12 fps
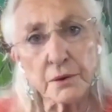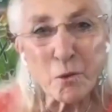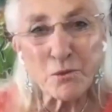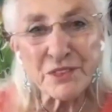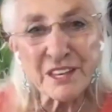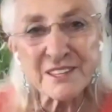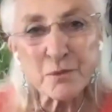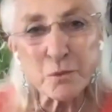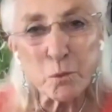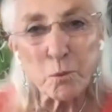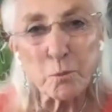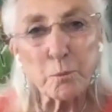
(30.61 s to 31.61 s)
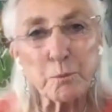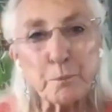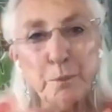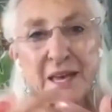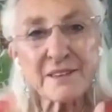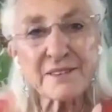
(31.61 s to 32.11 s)
This
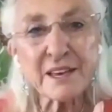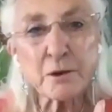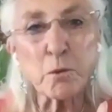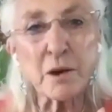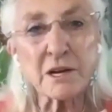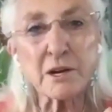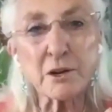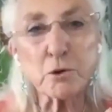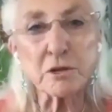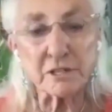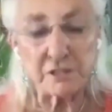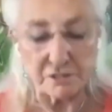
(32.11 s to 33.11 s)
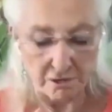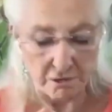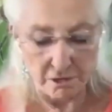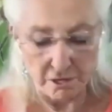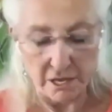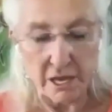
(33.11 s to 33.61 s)
basic 1 1/4
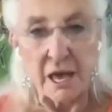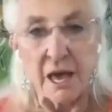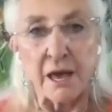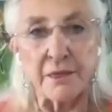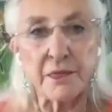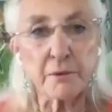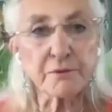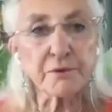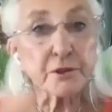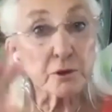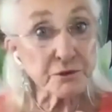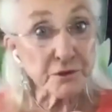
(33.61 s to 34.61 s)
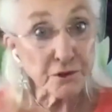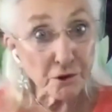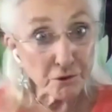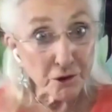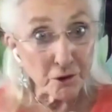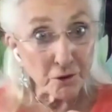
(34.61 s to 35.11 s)
circle. Now, for those of you who
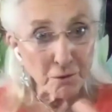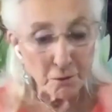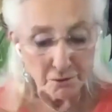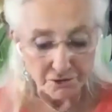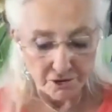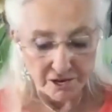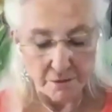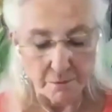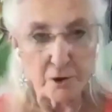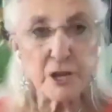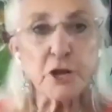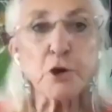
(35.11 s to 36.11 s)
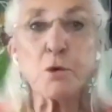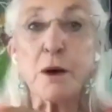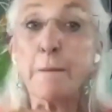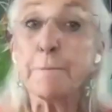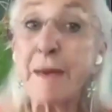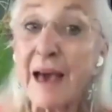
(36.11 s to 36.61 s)
don't know what we're talking about, you
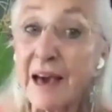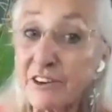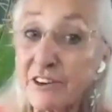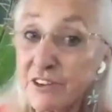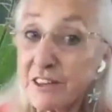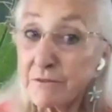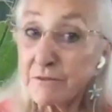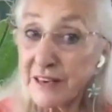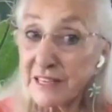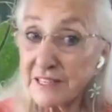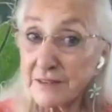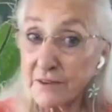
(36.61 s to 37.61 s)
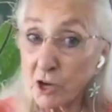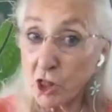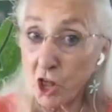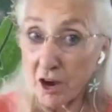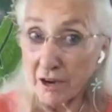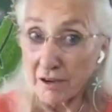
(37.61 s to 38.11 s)
imagine the face of a
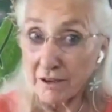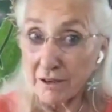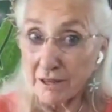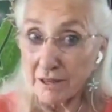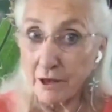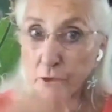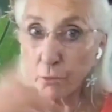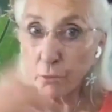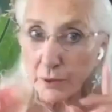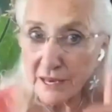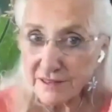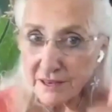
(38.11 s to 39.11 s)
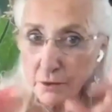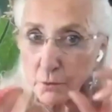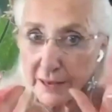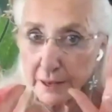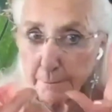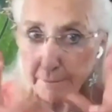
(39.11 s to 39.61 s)
clock. Now, the reason
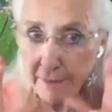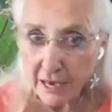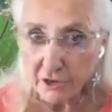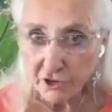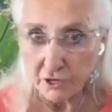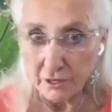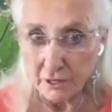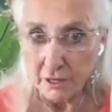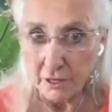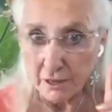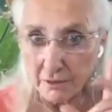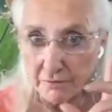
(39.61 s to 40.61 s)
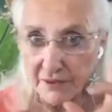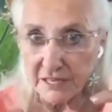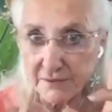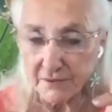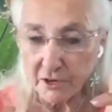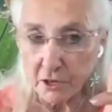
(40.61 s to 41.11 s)
we imagine the
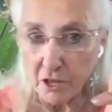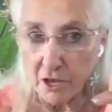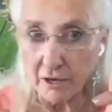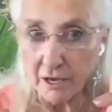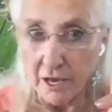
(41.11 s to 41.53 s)
face of a clock